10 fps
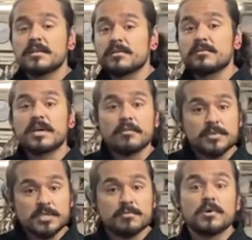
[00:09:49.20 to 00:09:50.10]
there are that
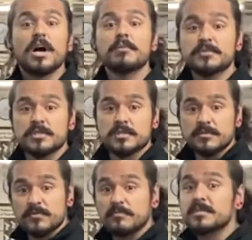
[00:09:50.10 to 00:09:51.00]
much more options
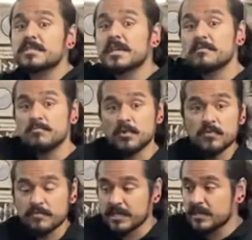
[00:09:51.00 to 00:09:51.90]
from the same
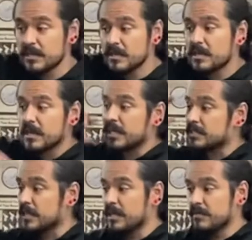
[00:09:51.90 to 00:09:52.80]
movement
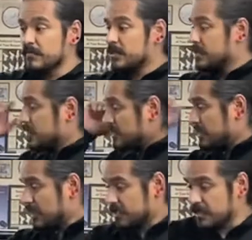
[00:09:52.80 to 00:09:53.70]
as everything
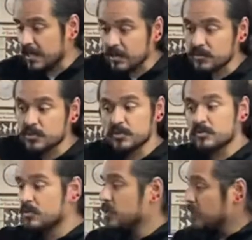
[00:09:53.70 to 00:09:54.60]
that I can now
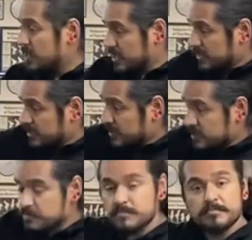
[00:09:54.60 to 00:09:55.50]
do in
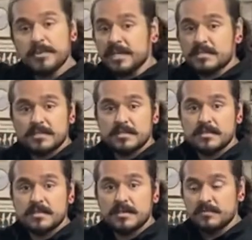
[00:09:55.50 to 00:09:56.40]
this space,
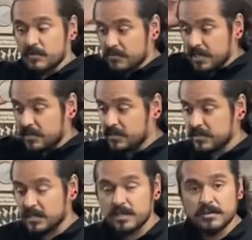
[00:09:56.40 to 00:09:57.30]
from here
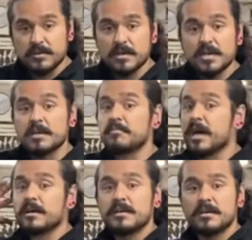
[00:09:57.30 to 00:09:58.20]
to here and
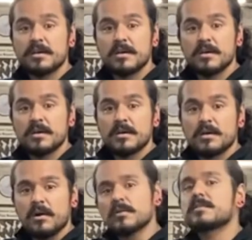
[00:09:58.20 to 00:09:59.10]
back.
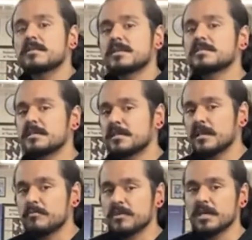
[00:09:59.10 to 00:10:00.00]
All the things that they
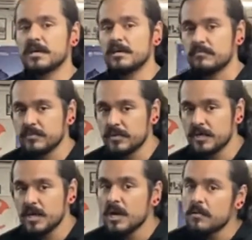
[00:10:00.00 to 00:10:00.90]
can become,
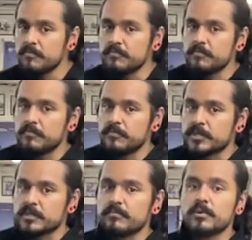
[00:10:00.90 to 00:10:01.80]

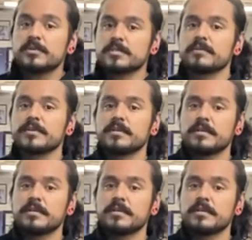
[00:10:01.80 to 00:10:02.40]
but the importance of it